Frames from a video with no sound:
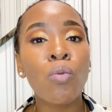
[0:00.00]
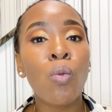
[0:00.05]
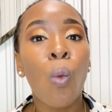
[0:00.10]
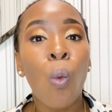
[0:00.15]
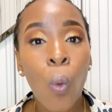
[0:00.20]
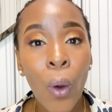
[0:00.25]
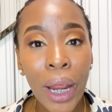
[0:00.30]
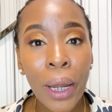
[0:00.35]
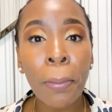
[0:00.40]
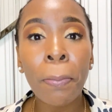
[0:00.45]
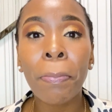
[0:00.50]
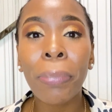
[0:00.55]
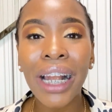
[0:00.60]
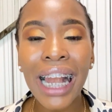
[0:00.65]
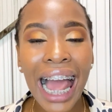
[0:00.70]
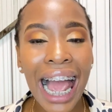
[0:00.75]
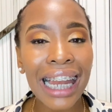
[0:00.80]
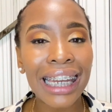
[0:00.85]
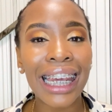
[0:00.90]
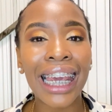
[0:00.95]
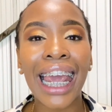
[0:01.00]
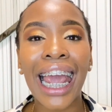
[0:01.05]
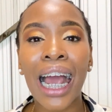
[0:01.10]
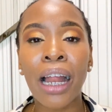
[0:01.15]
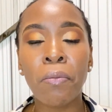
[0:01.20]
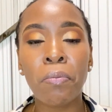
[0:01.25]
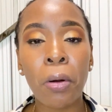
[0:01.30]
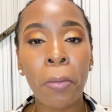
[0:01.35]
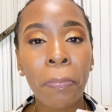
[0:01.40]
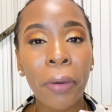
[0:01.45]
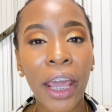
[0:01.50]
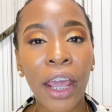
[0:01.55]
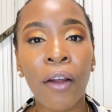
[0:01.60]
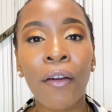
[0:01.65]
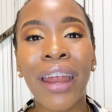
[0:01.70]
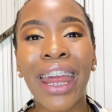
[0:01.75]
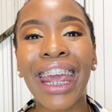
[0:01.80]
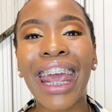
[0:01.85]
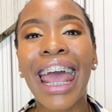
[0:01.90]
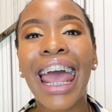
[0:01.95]
when planning and
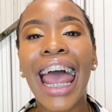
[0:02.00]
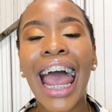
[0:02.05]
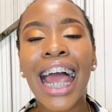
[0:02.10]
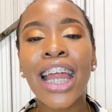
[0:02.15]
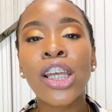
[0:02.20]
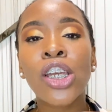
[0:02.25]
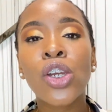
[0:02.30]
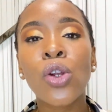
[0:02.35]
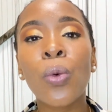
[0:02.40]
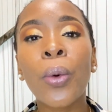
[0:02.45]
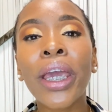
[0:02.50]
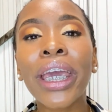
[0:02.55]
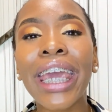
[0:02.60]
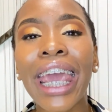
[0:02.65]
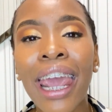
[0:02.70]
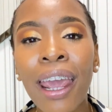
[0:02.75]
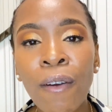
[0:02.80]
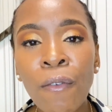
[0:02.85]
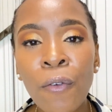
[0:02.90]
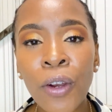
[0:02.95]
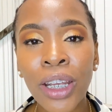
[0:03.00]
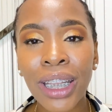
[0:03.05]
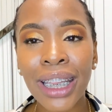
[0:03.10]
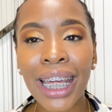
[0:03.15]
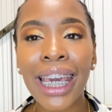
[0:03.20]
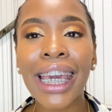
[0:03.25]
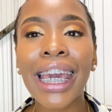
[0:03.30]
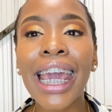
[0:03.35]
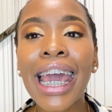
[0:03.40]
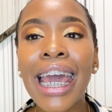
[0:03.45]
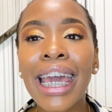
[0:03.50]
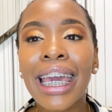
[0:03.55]
preparing and doing everything.